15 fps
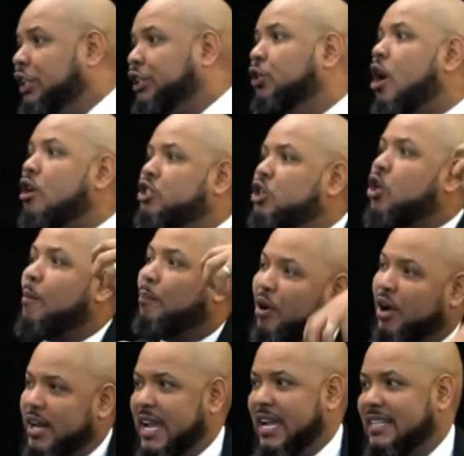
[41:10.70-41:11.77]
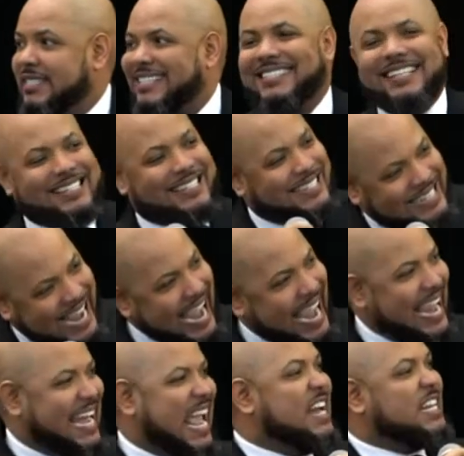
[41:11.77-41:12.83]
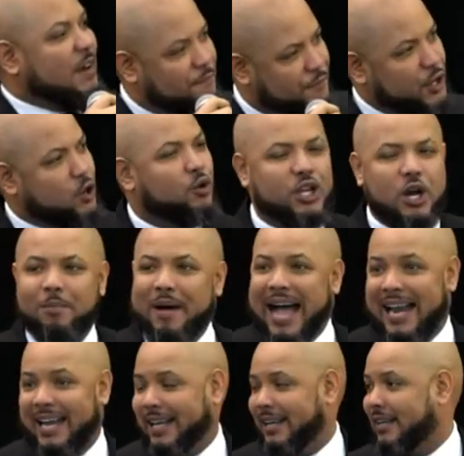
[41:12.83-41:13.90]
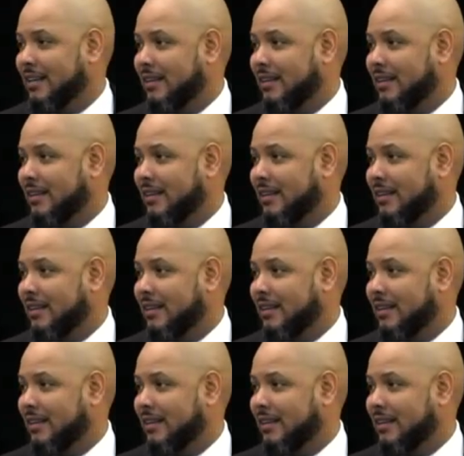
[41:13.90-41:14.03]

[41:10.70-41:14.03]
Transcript: what you also gonna put in to sustain and to fuel your body.